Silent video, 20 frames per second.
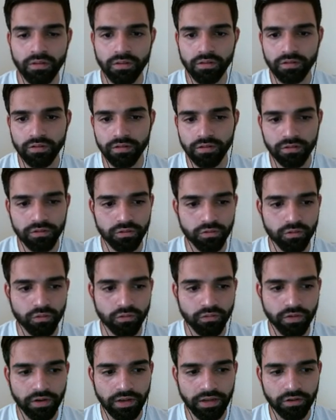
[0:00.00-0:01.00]
just don't
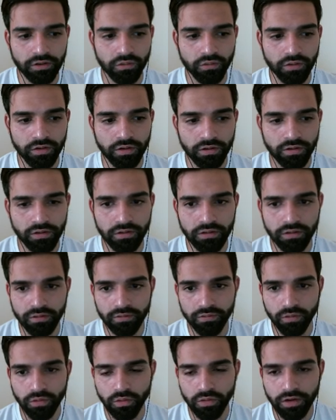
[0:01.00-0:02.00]
forget over here
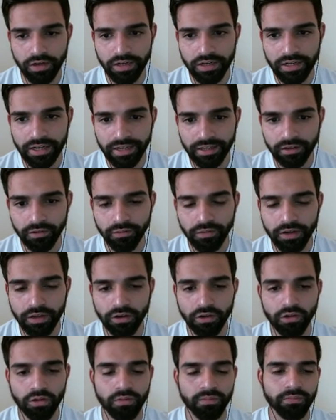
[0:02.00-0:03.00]
if you really like the
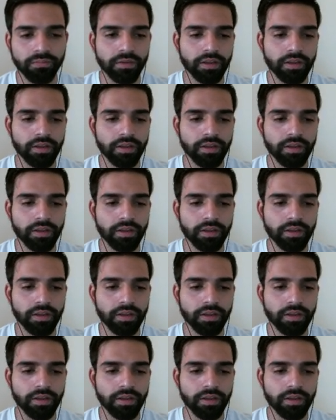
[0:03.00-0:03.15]
video